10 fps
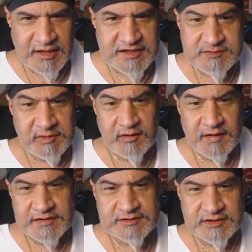
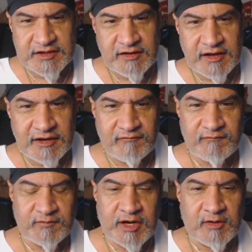experience, and if
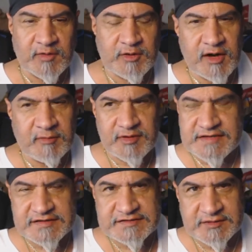I really want to
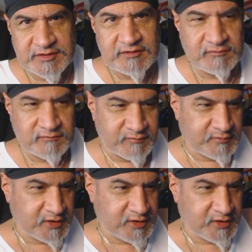present something